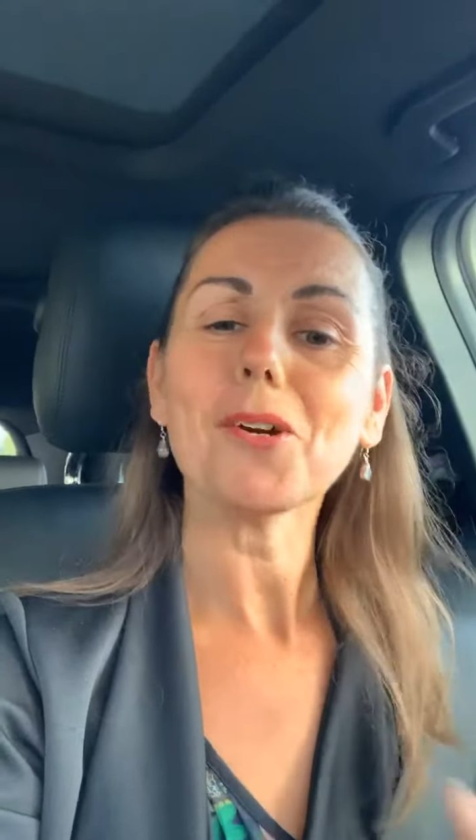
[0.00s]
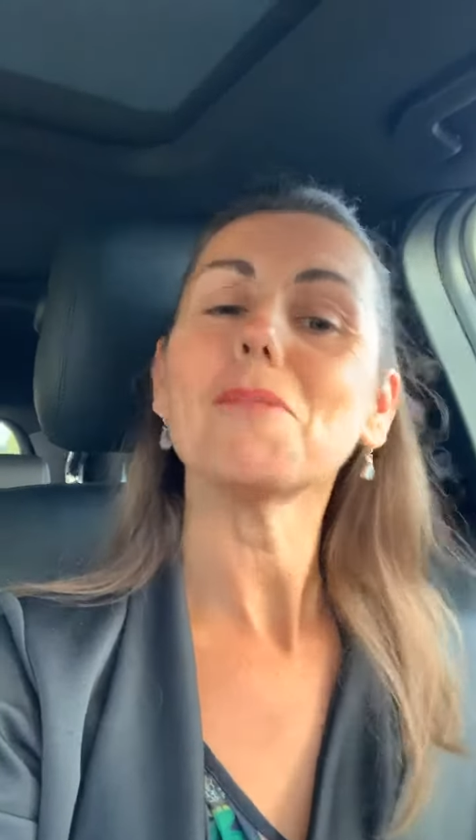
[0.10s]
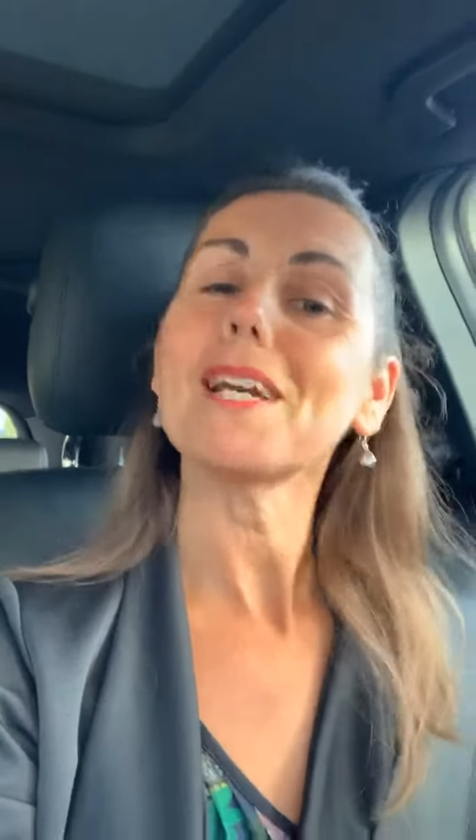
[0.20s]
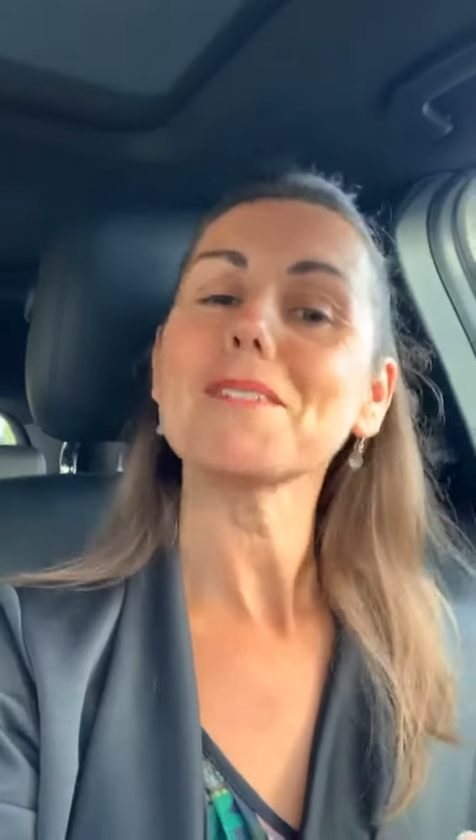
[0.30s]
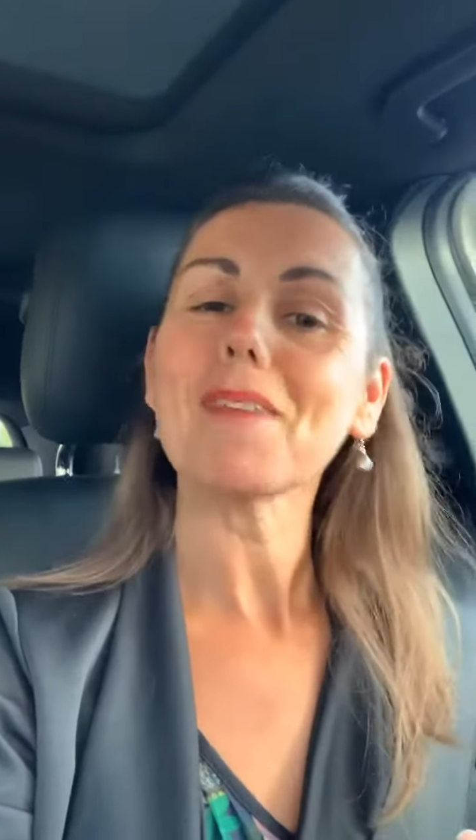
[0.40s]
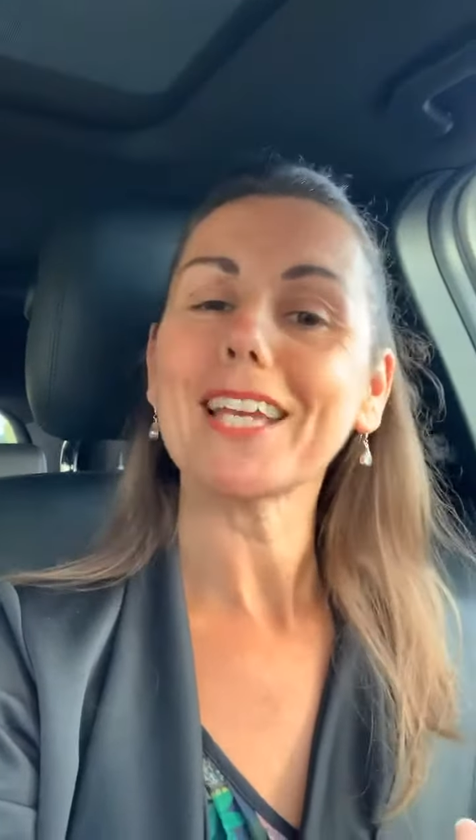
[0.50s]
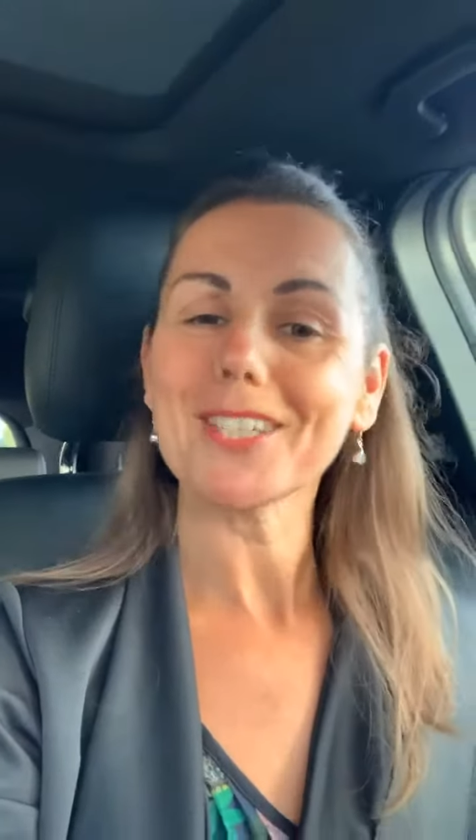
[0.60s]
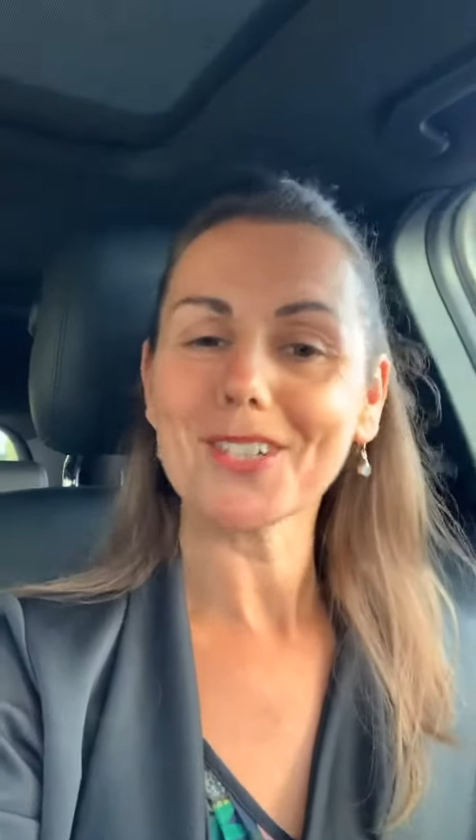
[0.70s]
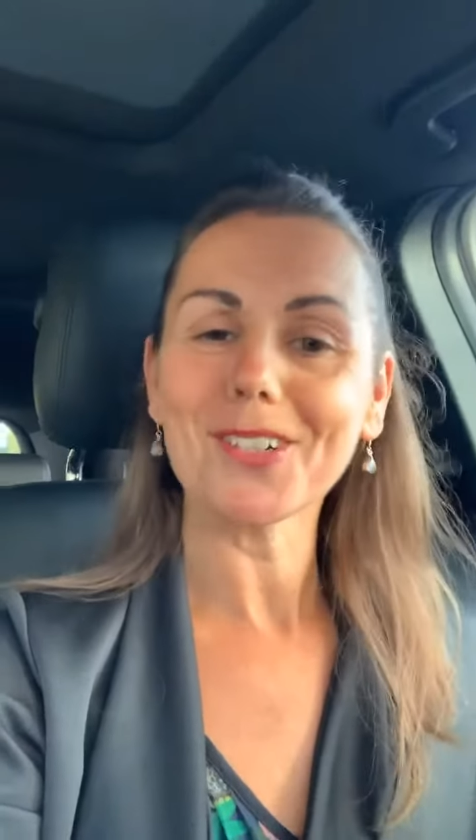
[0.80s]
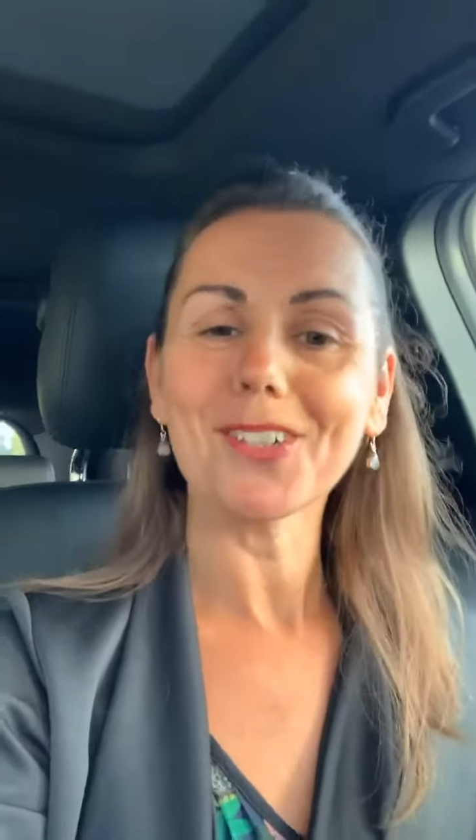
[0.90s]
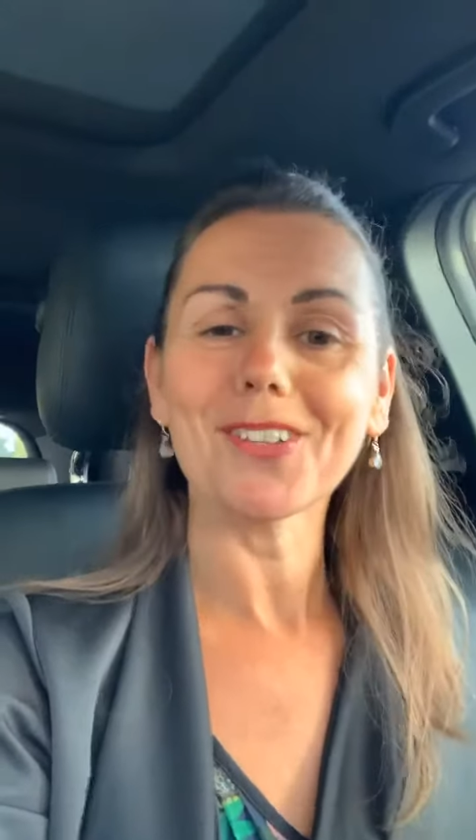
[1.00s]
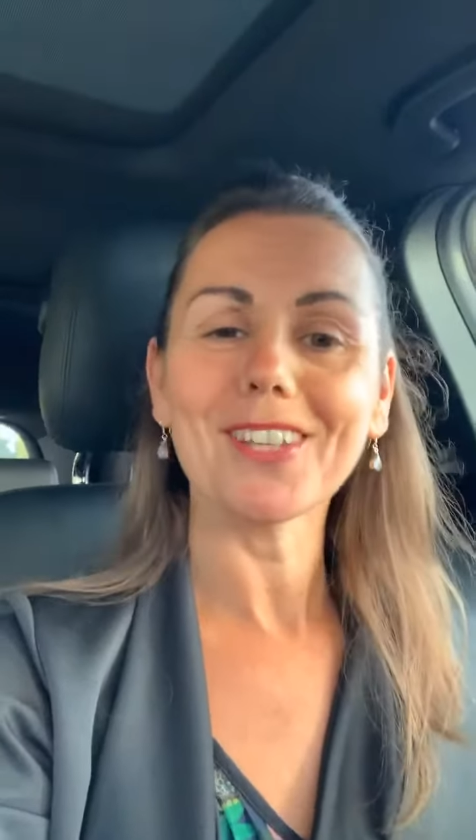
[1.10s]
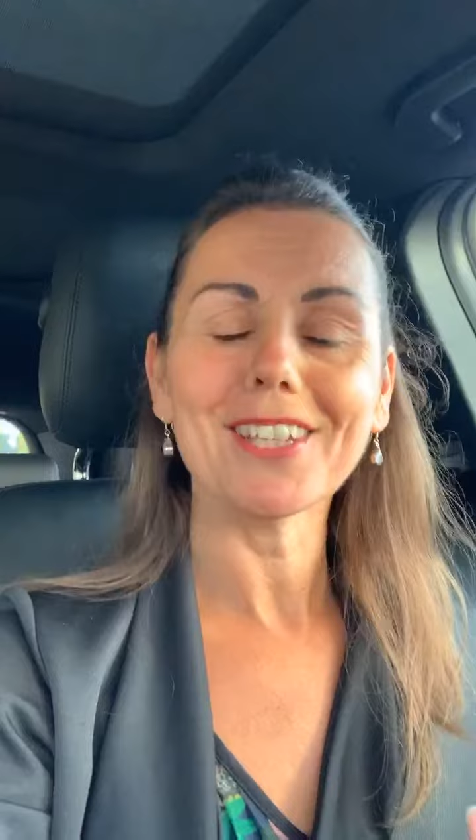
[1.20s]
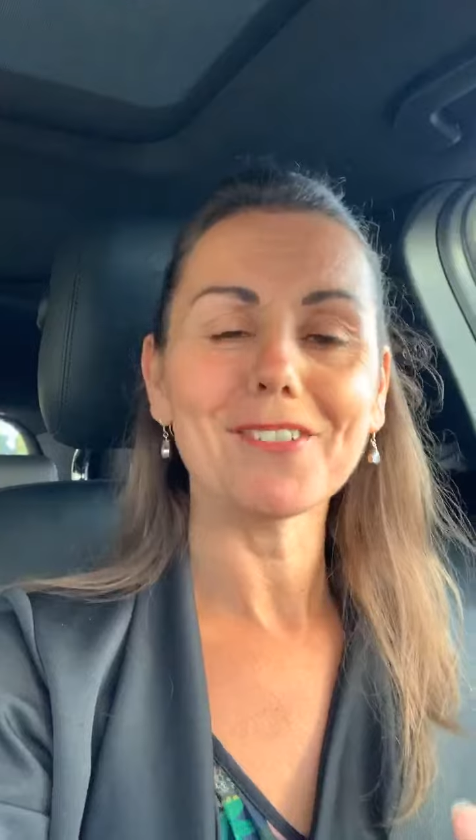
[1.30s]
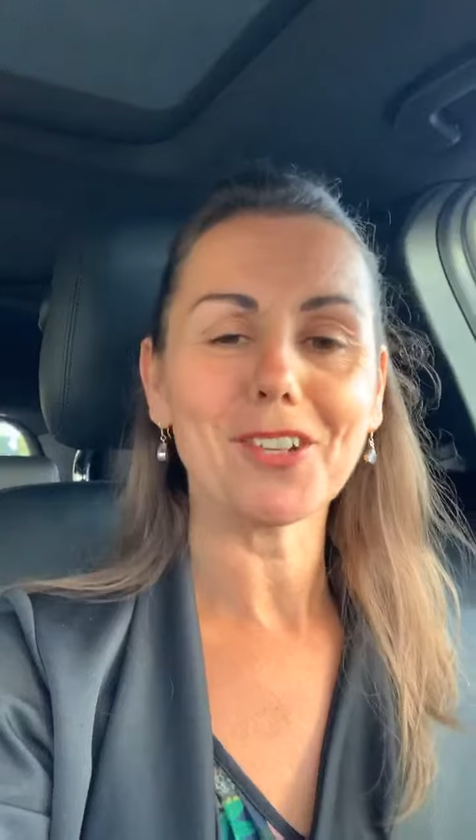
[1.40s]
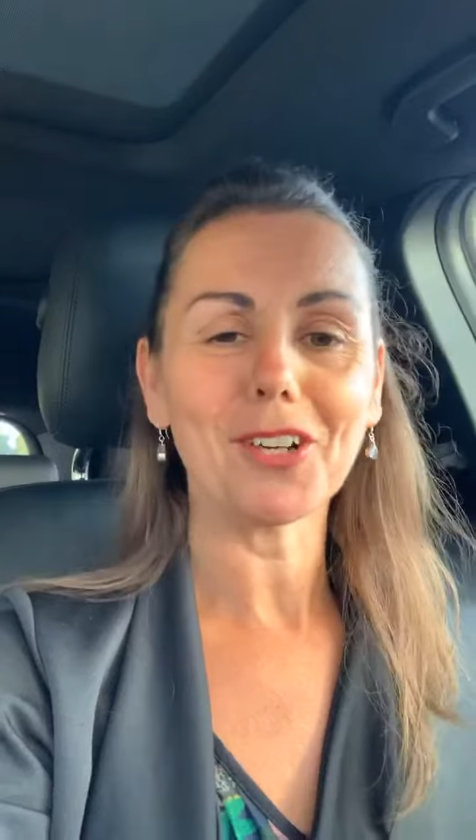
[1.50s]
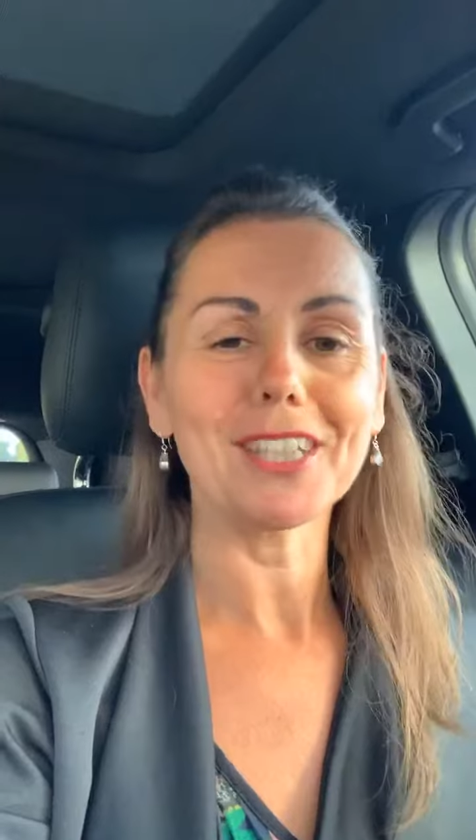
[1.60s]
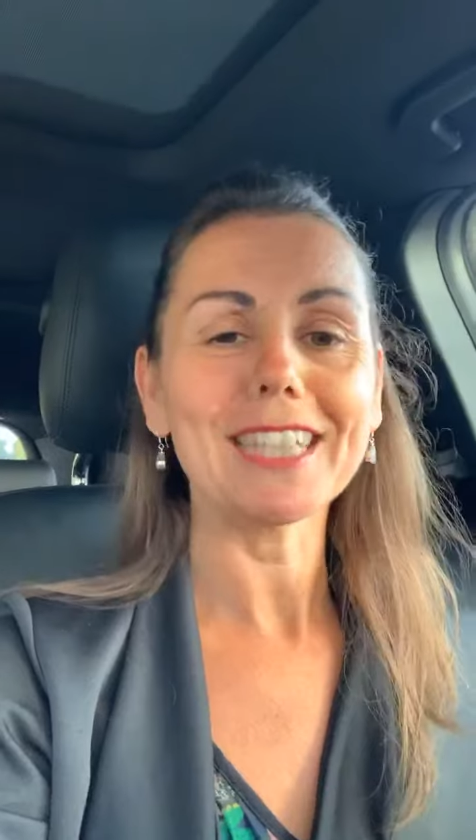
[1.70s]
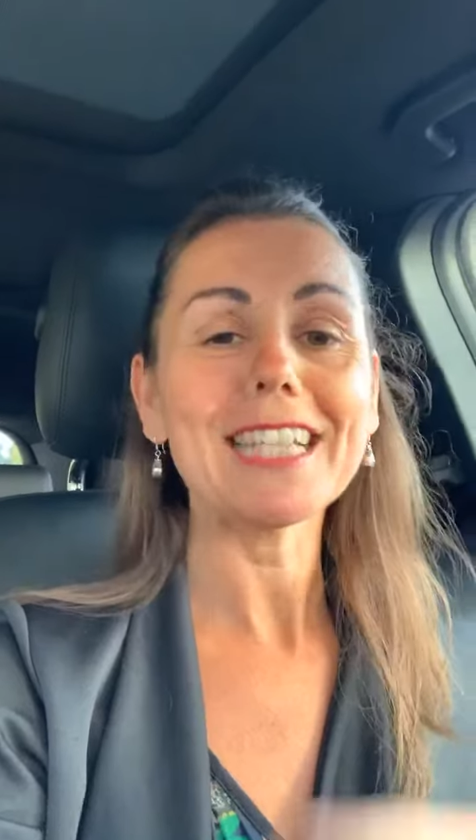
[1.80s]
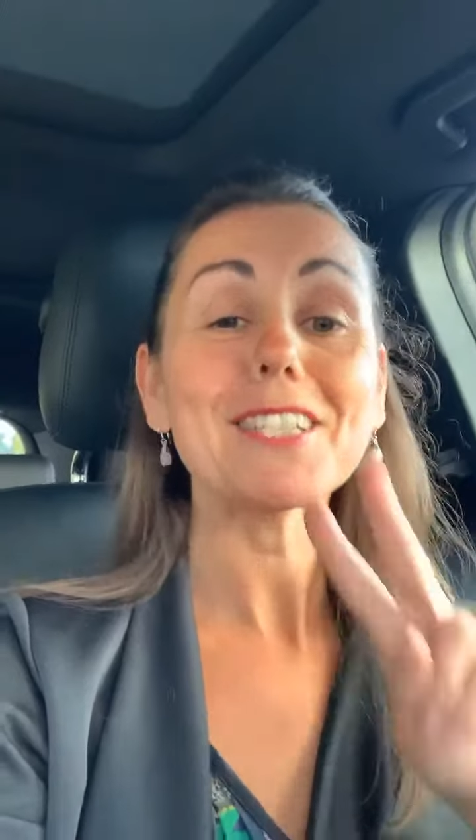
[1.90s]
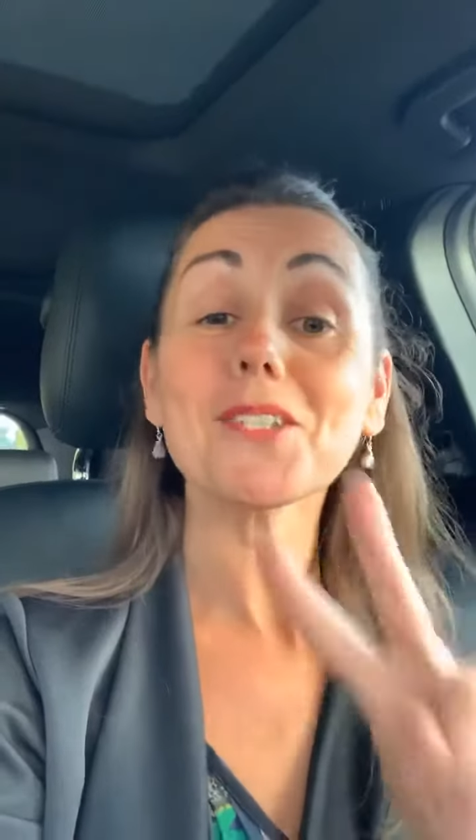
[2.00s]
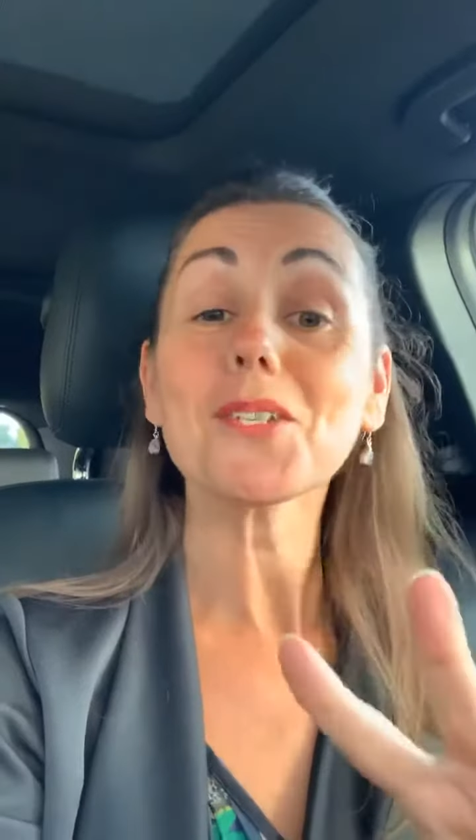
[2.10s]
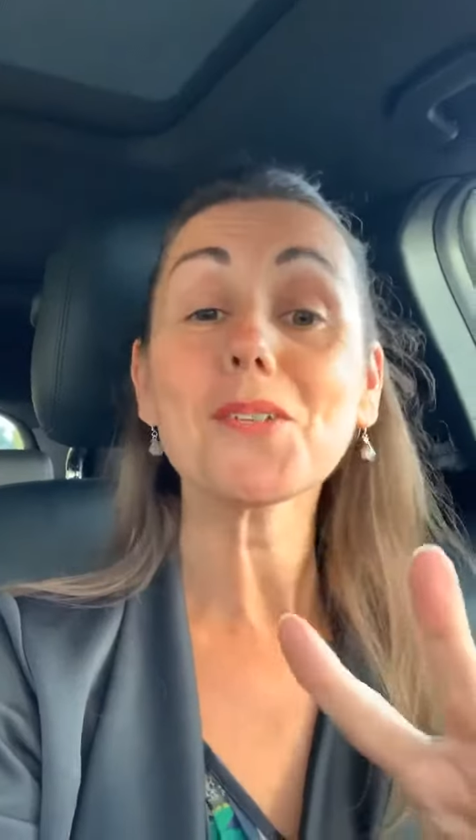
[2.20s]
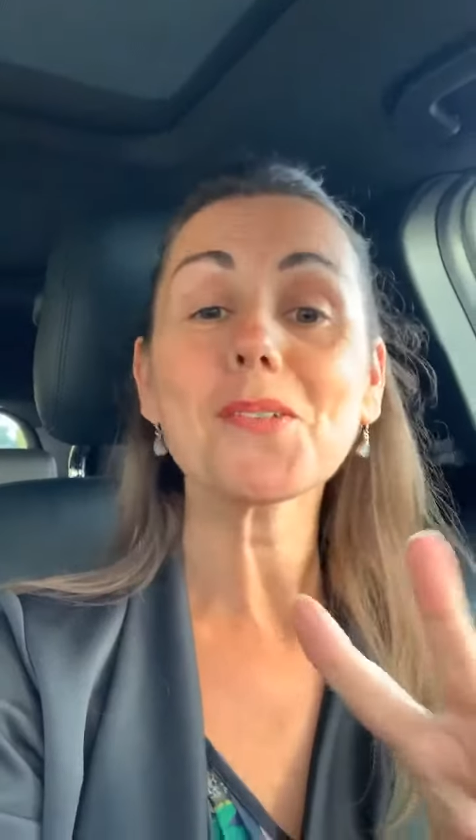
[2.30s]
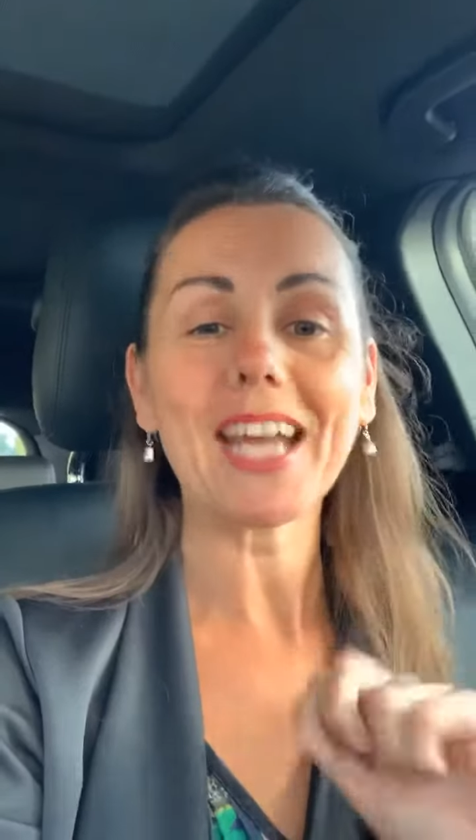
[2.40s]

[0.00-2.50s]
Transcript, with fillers: always make sure that you've got at least two